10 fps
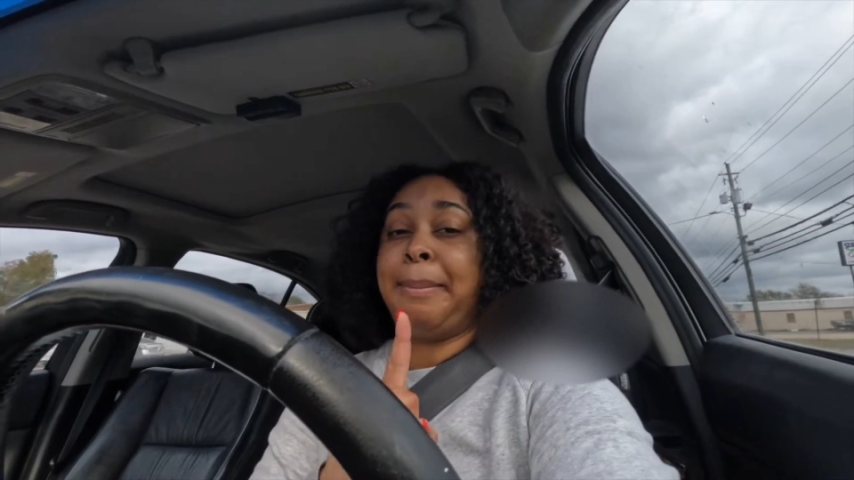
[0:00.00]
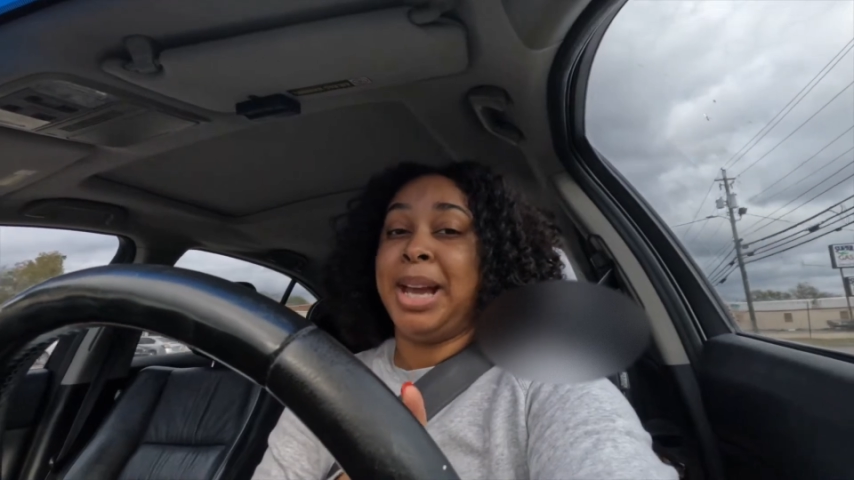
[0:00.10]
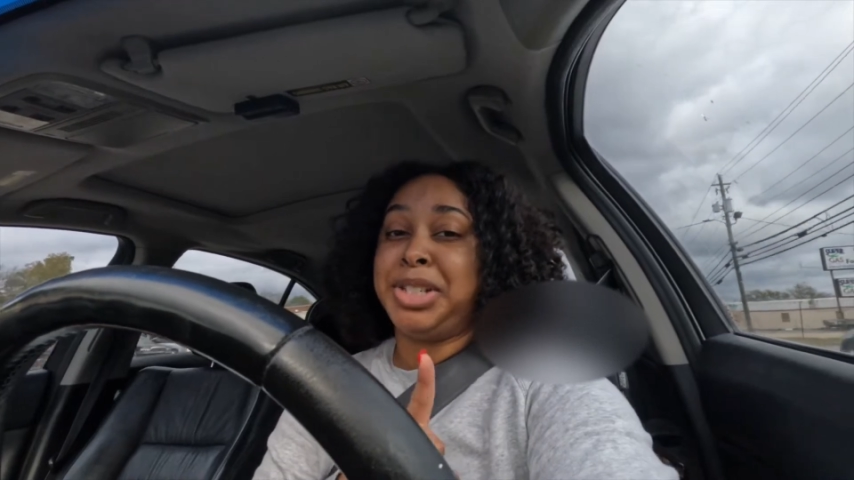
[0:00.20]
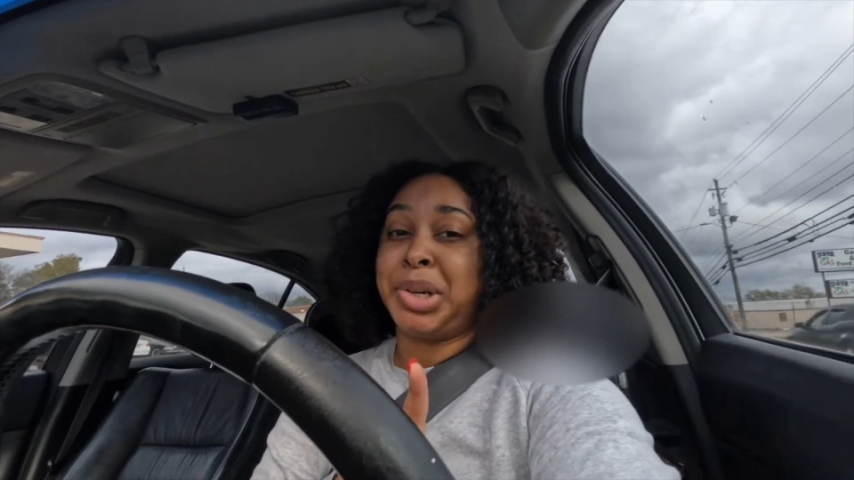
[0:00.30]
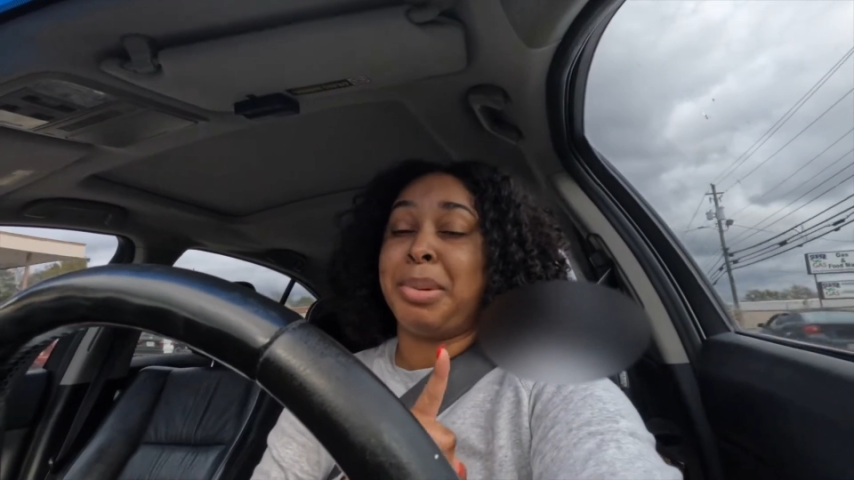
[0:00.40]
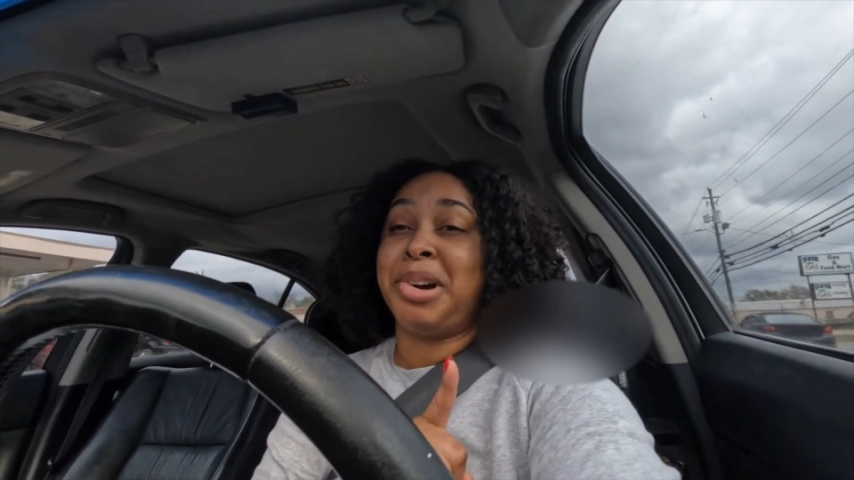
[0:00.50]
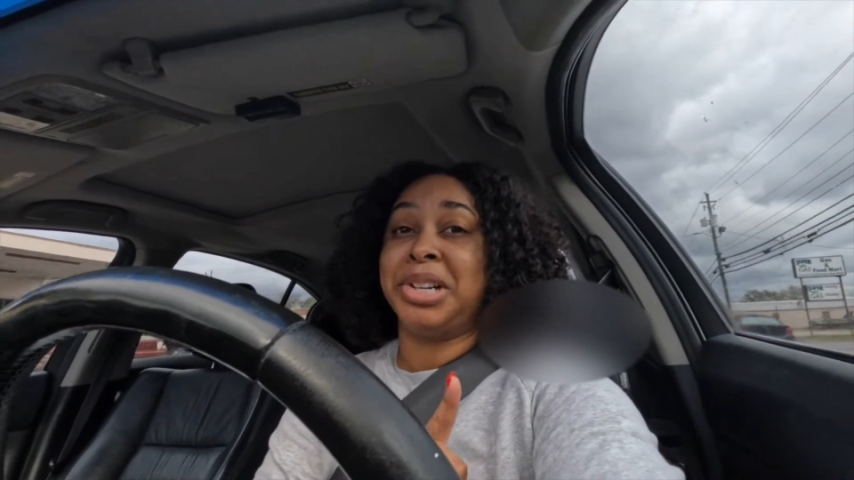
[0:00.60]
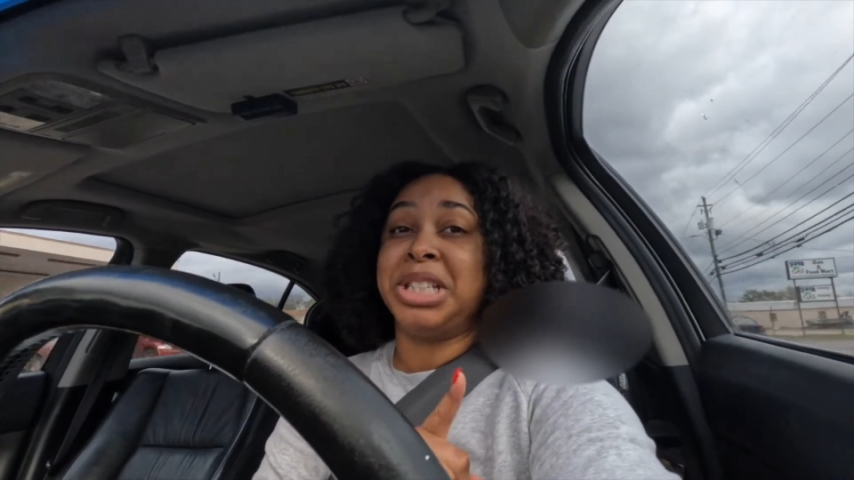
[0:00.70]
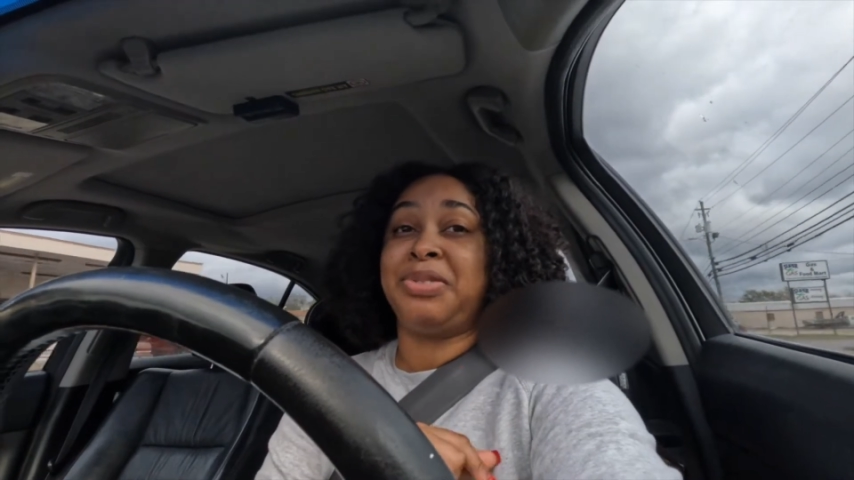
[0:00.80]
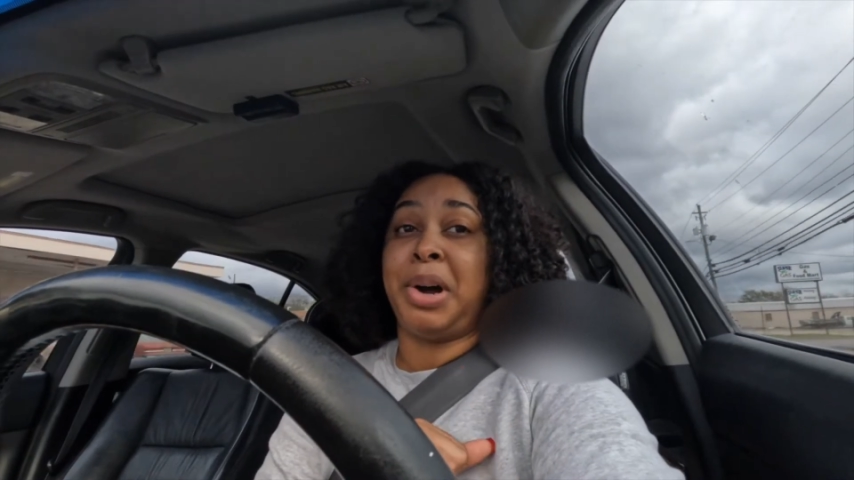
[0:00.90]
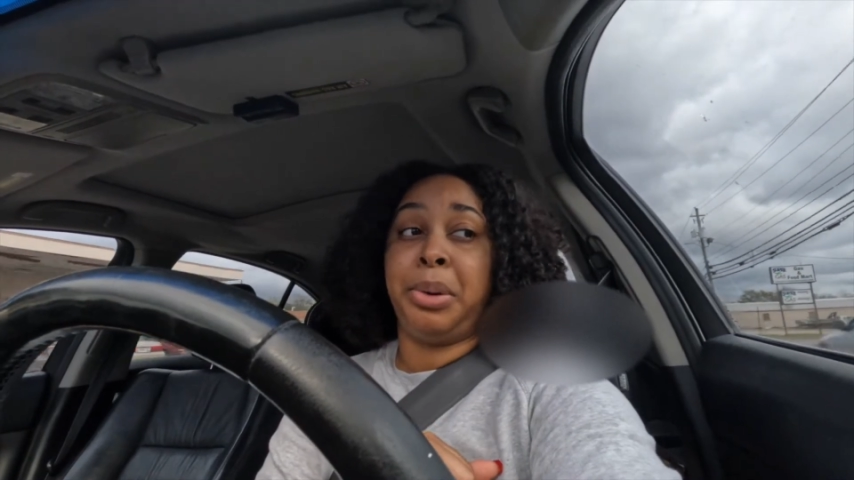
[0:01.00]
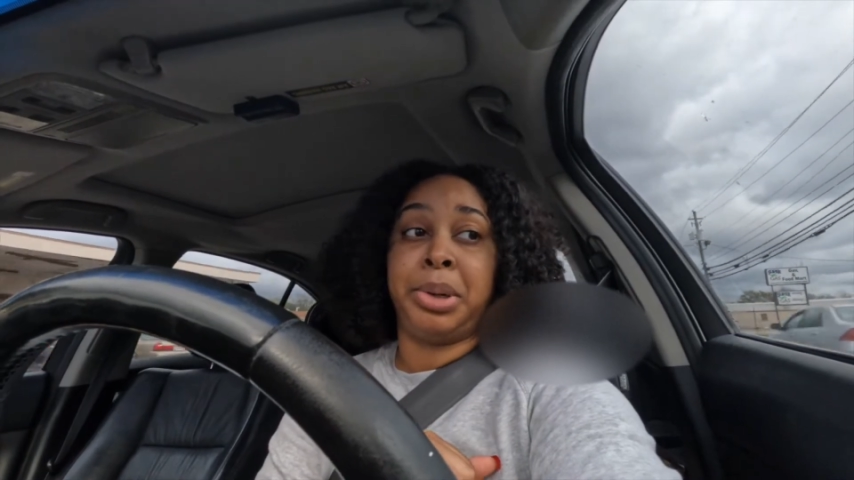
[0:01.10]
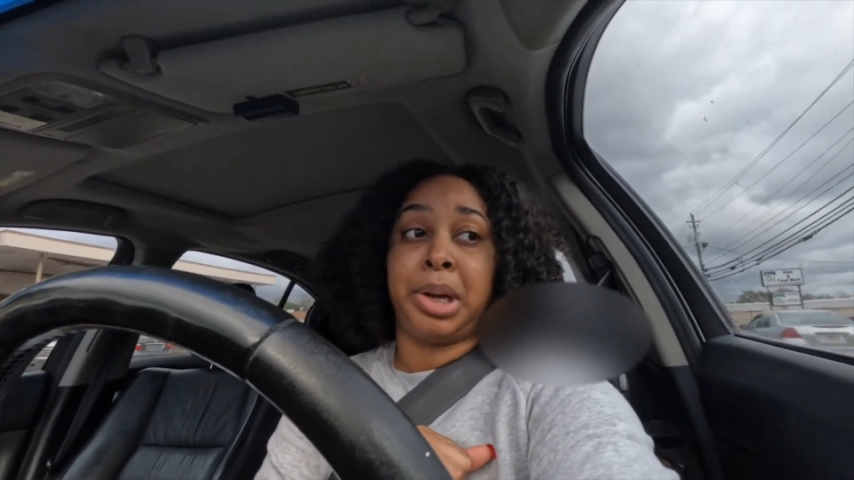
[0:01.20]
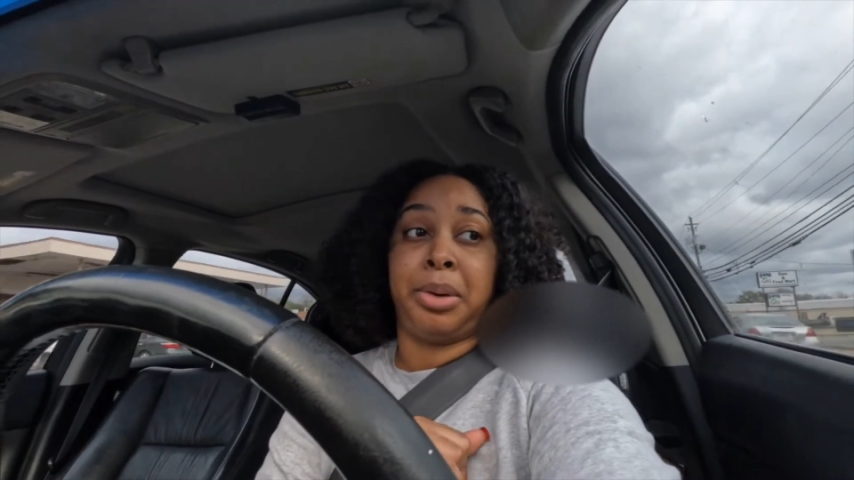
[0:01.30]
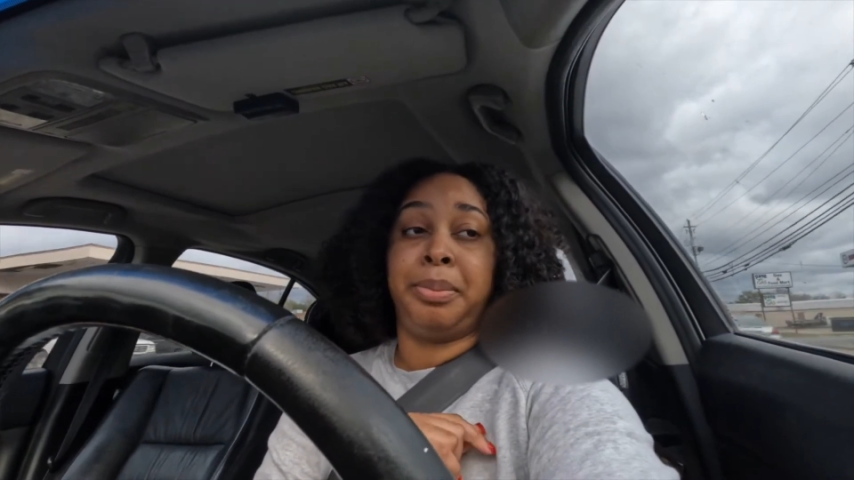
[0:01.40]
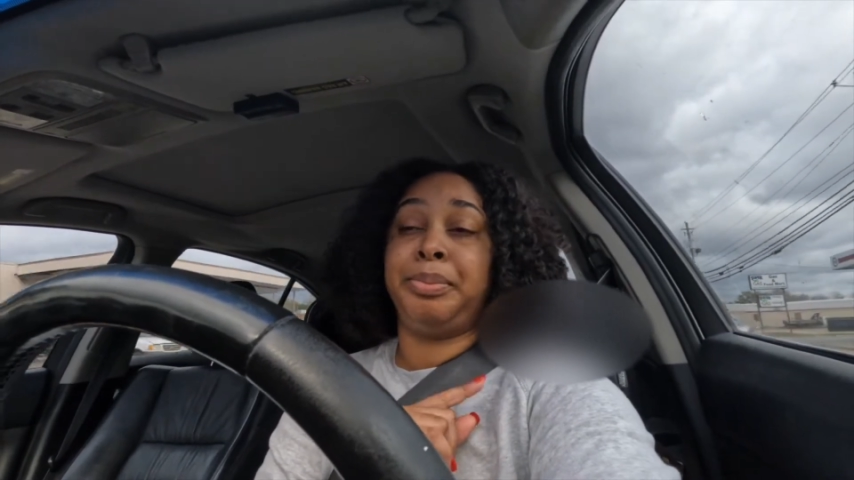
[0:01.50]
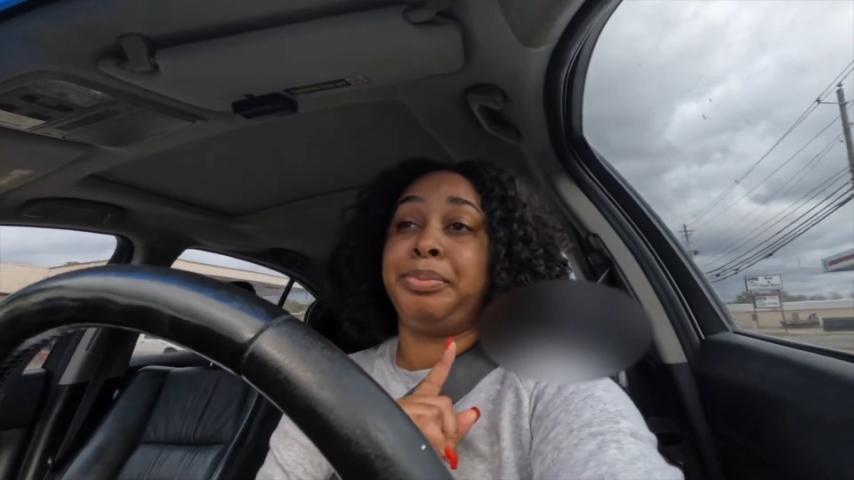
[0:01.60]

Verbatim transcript: I made sure I broke his phone though.